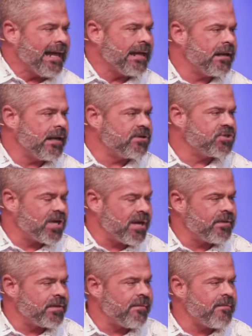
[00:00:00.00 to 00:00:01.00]
and, and she
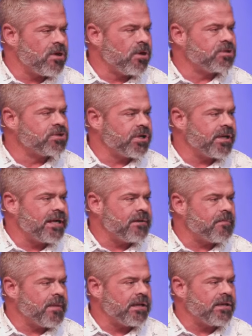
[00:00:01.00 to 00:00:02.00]
gave me, gave me the whole
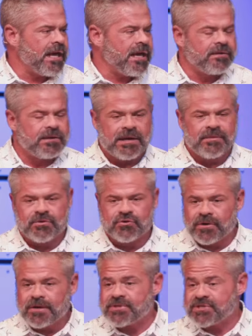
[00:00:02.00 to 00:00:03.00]
dream and, and, and the
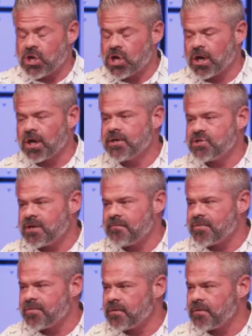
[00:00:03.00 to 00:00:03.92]
dream was encouraging